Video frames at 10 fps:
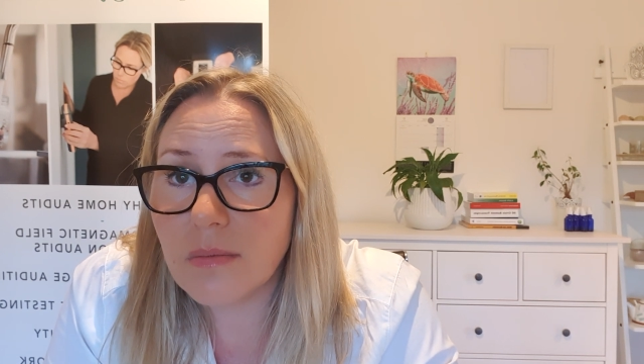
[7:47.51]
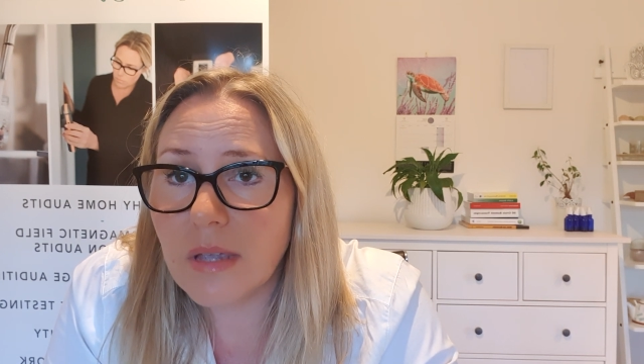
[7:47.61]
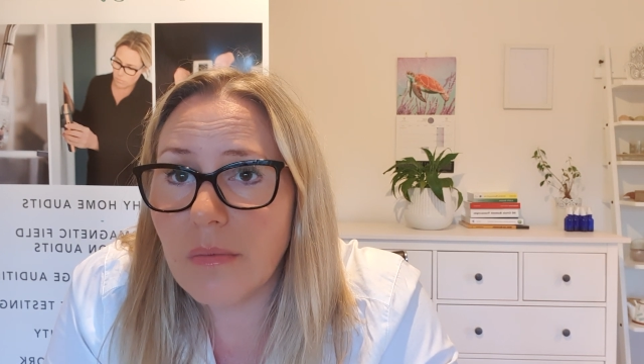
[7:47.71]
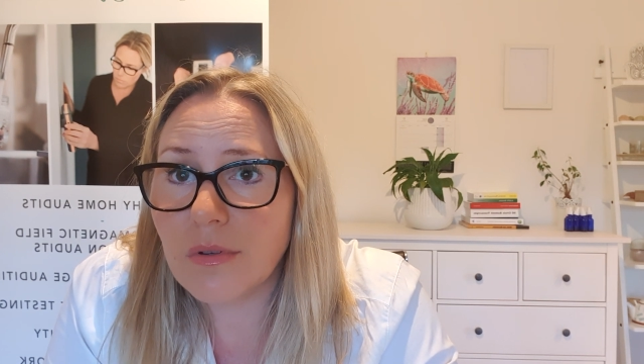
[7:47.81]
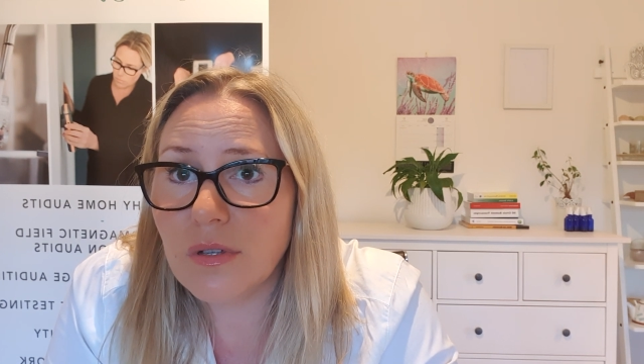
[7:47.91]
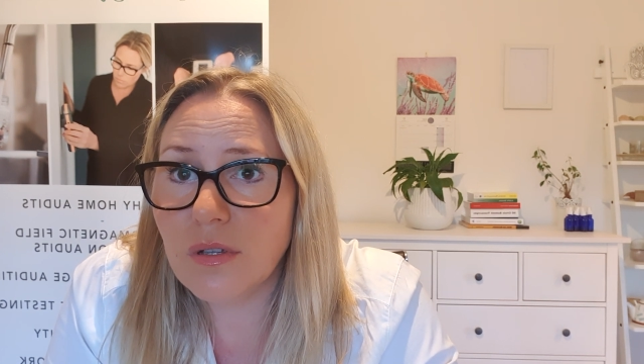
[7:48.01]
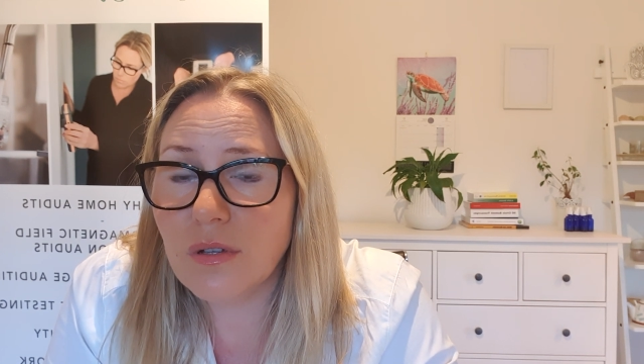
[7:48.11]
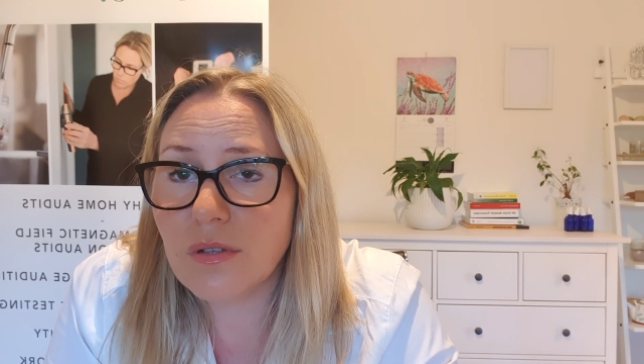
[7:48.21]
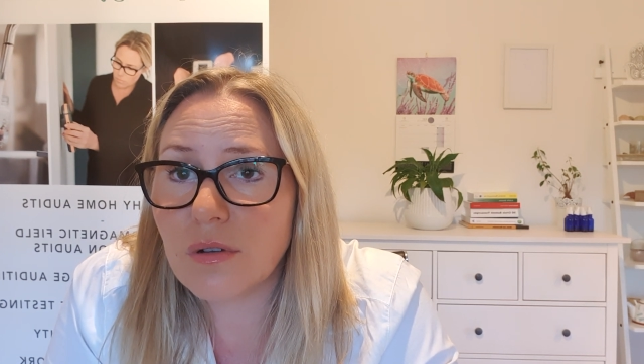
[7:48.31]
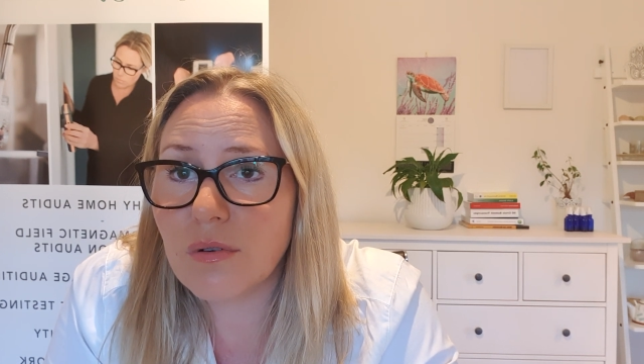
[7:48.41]
to be able to
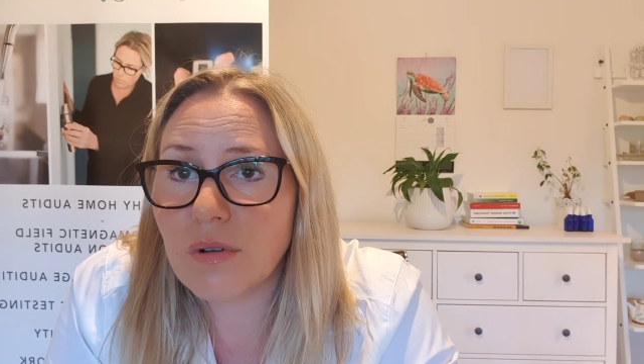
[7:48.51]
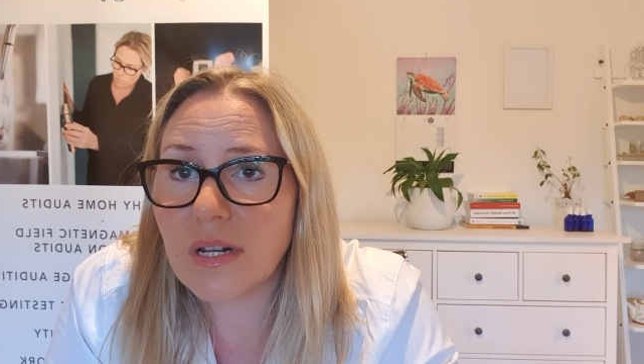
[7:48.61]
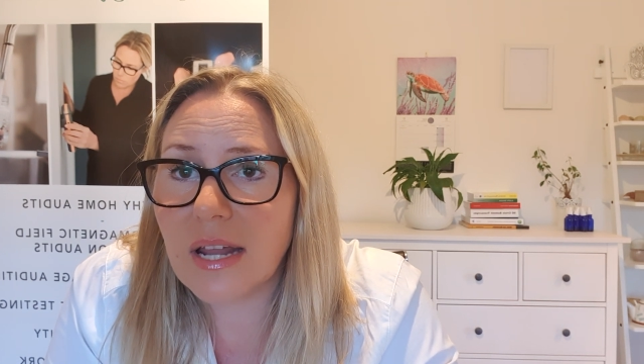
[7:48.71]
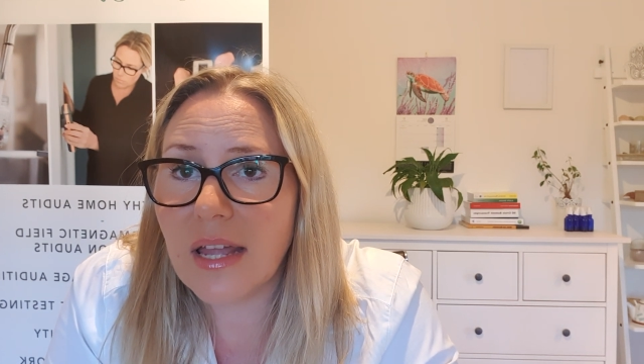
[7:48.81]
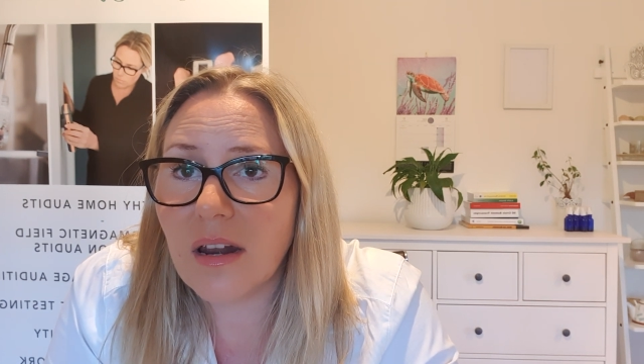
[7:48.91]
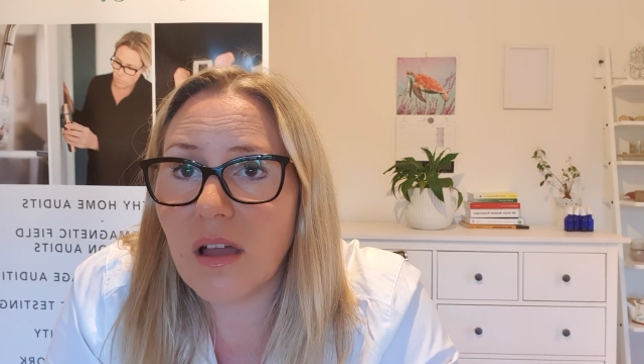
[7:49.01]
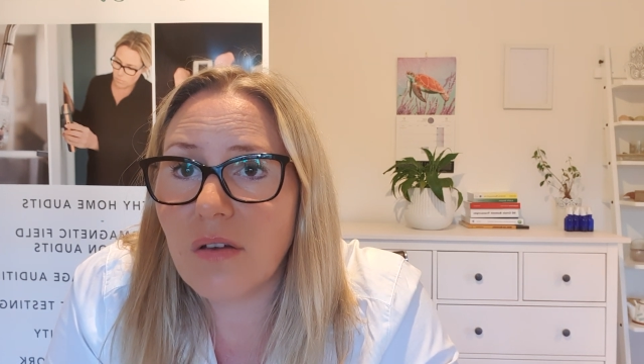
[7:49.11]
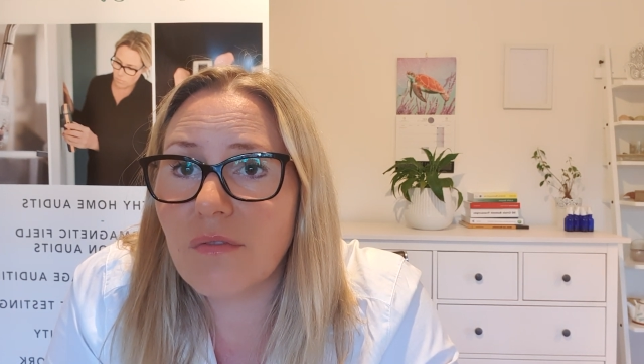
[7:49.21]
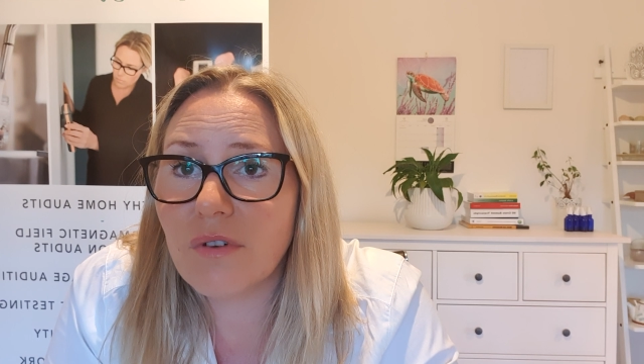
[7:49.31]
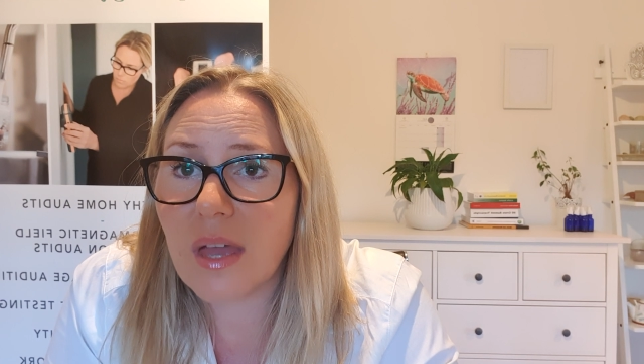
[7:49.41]
use a corded
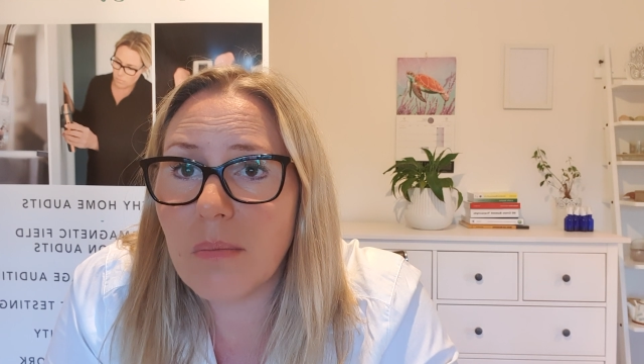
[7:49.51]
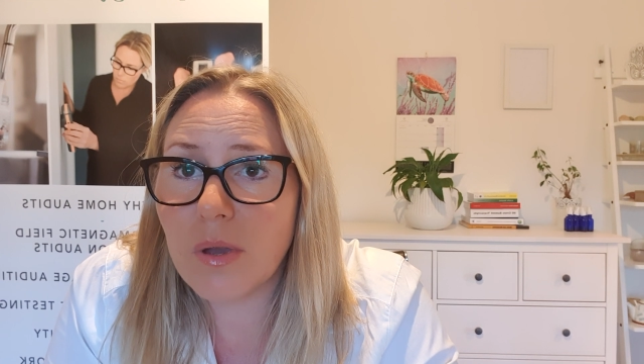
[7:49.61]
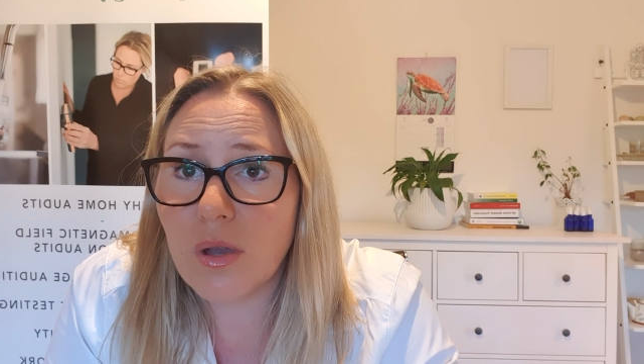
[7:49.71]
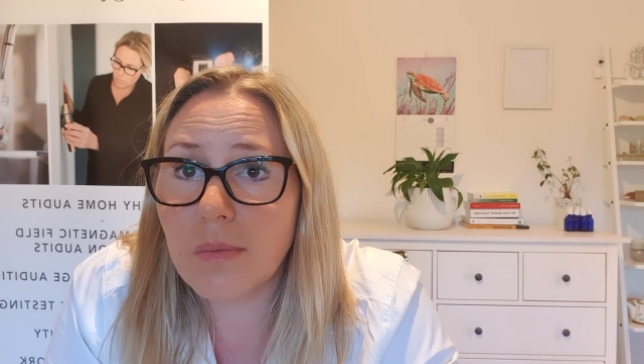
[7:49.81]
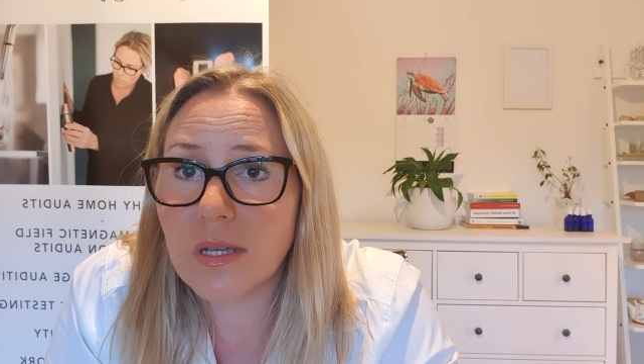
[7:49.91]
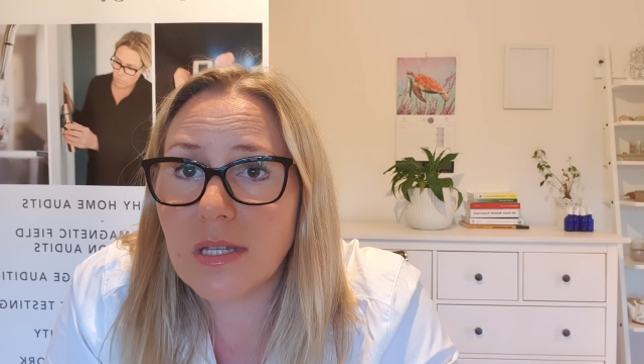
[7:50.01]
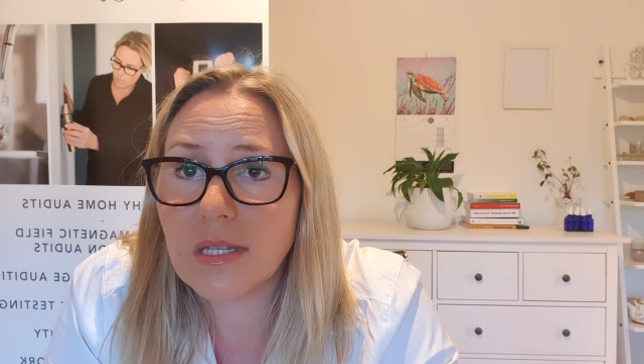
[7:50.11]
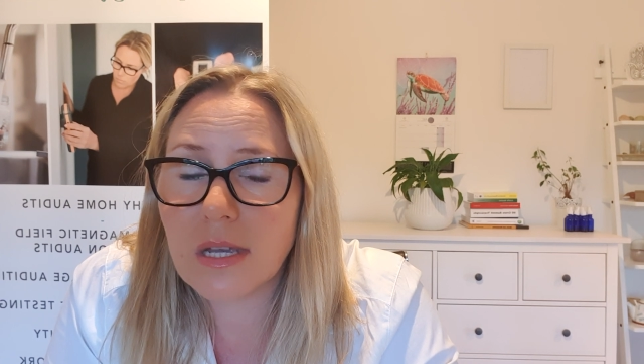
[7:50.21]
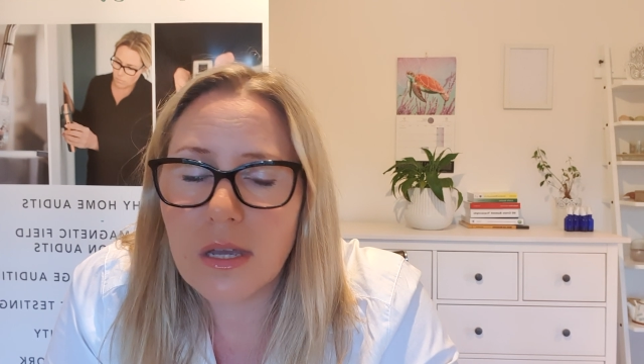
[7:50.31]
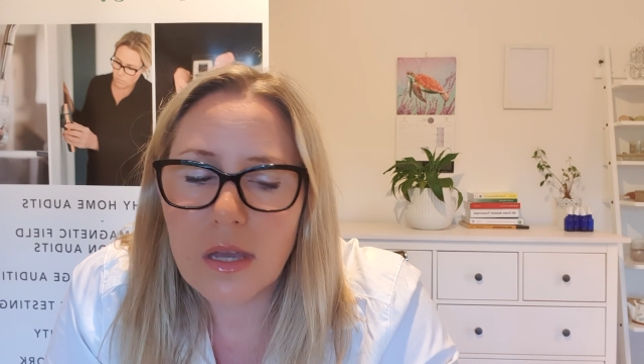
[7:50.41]
landline for that purpose.